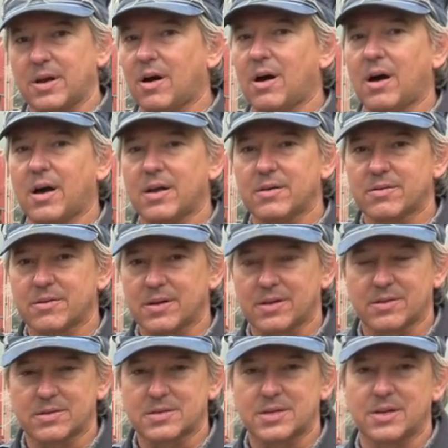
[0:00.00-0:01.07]
on
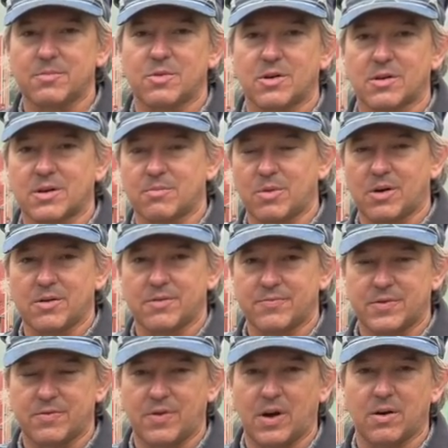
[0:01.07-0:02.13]
in the steam locomotive
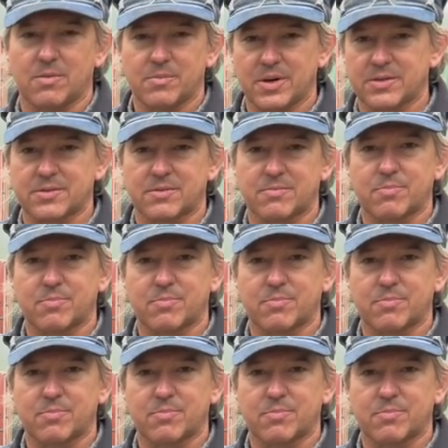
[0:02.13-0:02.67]
development,